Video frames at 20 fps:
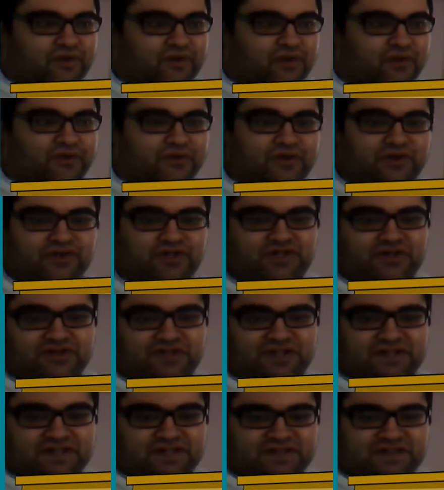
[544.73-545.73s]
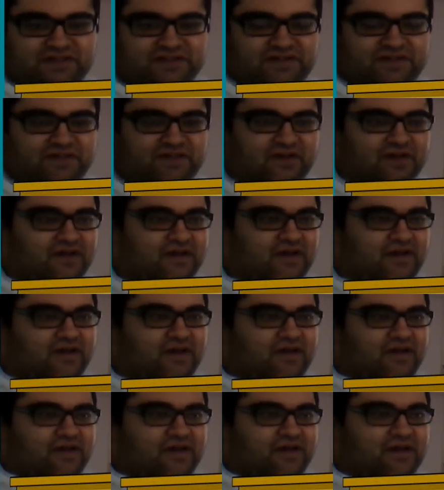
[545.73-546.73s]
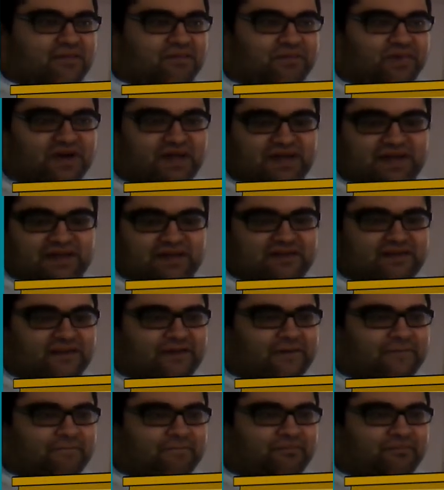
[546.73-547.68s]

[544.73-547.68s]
an injustice, please